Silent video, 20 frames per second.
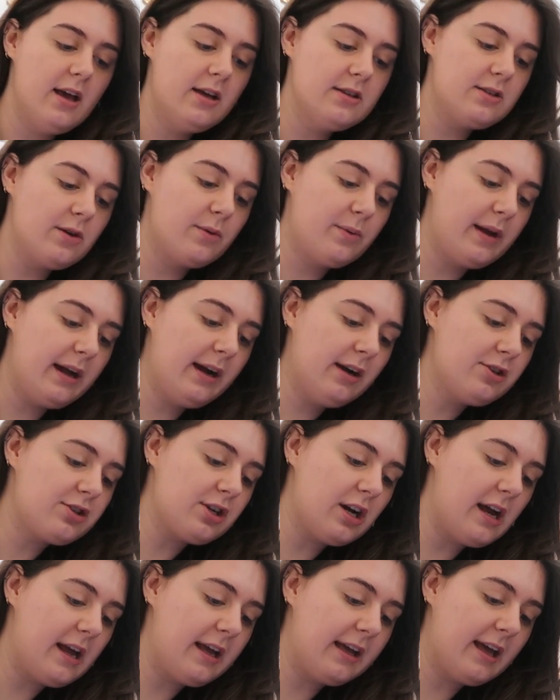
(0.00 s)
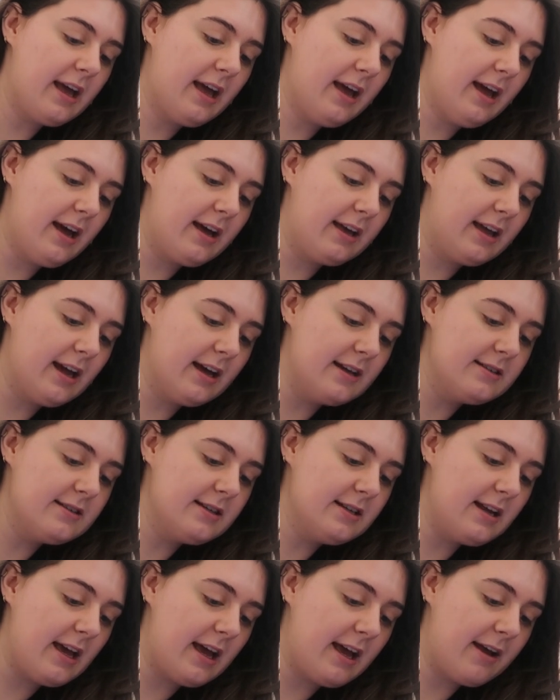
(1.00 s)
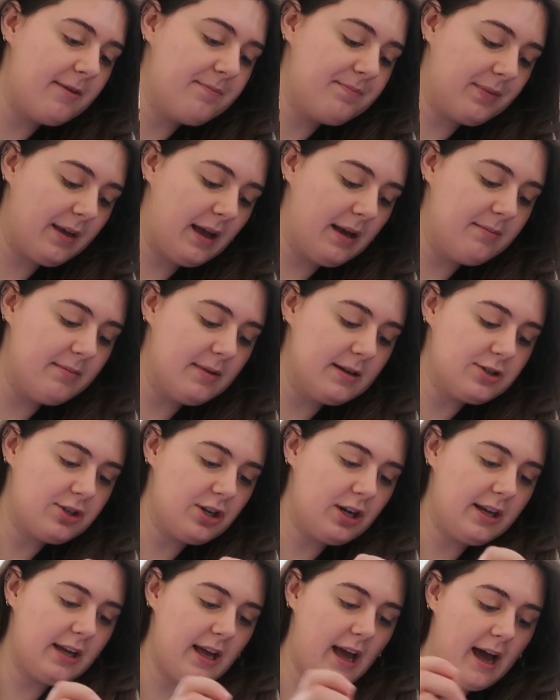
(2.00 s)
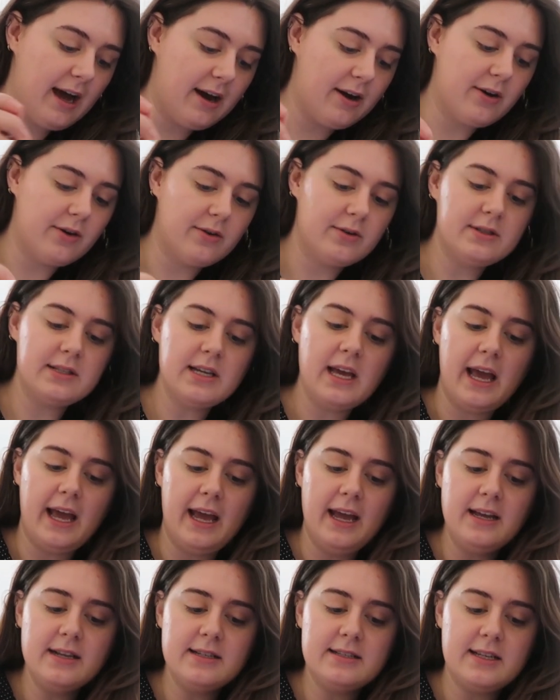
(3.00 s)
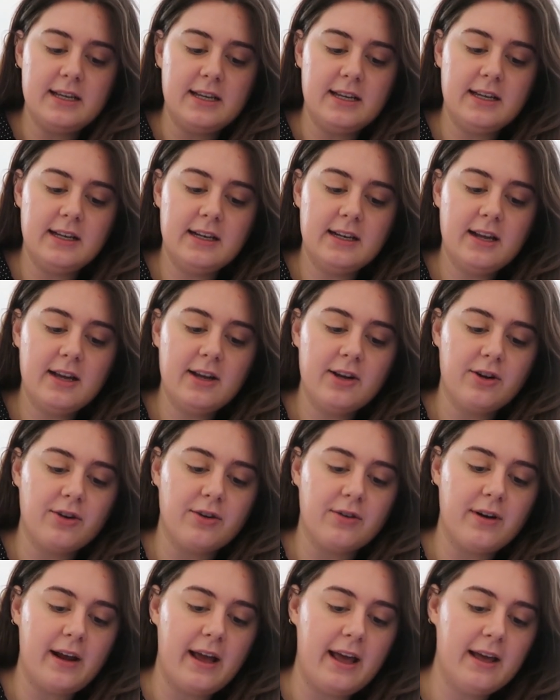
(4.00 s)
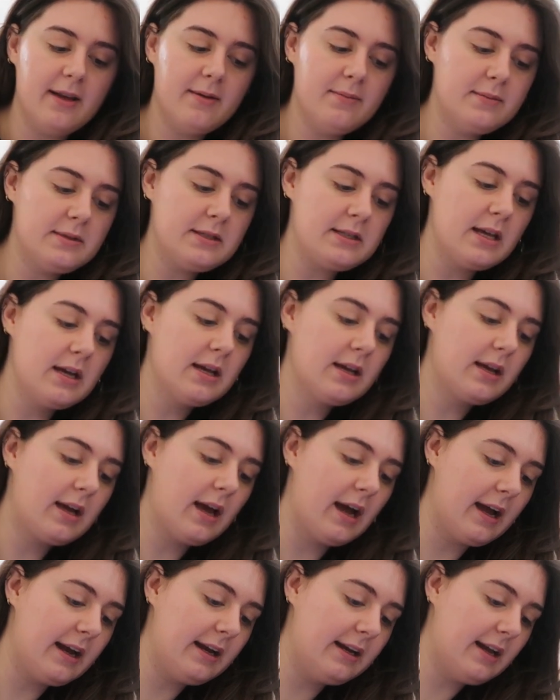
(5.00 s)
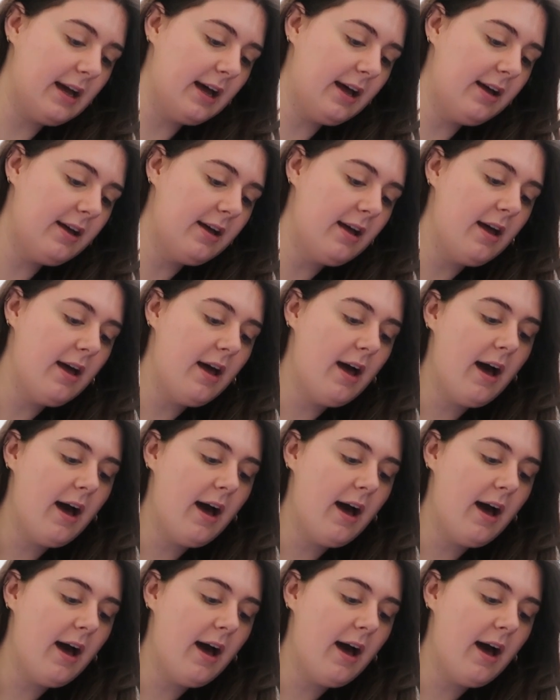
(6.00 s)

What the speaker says: So we are trying it again today. I'm measuring out 18 grams, kinda.